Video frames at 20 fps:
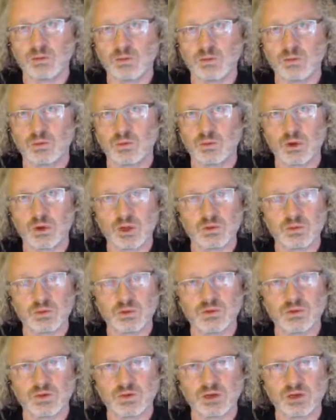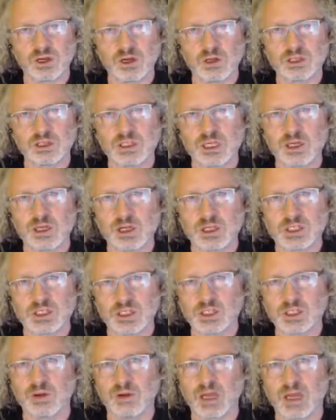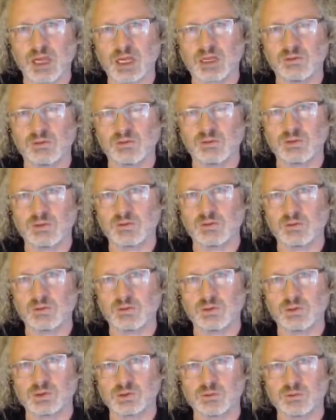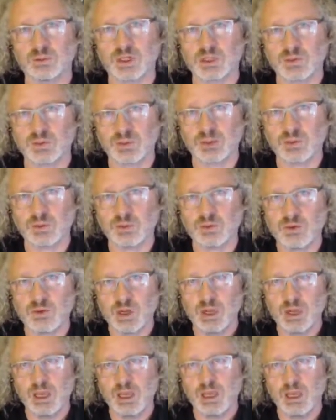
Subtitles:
working with very closely, like Digerati, awesome bunch of people.